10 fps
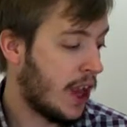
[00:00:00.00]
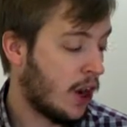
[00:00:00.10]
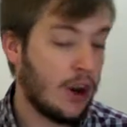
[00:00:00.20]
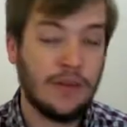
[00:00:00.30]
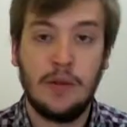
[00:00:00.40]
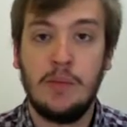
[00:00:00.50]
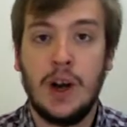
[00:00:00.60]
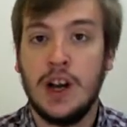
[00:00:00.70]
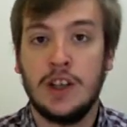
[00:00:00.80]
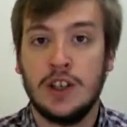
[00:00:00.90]
a lot of them
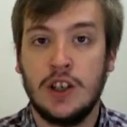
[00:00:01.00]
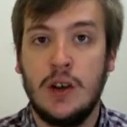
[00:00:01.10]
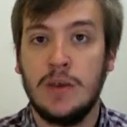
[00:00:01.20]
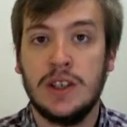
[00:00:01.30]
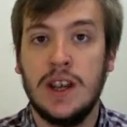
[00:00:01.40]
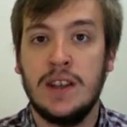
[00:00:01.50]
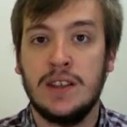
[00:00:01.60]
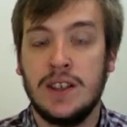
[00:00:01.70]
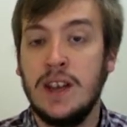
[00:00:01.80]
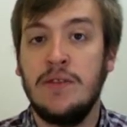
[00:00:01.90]
are just common sense
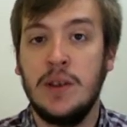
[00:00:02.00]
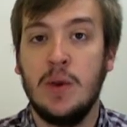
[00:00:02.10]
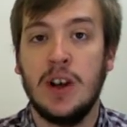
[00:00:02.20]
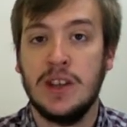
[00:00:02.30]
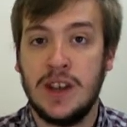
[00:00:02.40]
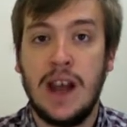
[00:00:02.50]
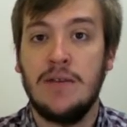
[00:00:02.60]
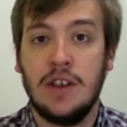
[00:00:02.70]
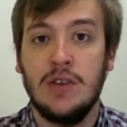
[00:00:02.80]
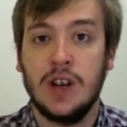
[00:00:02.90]
safety-wise to
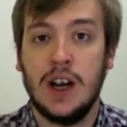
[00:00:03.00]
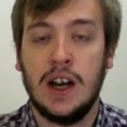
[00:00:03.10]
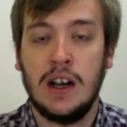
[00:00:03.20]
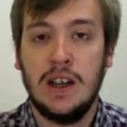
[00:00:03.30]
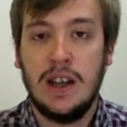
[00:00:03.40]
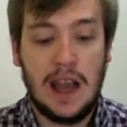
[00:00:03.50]
have in your car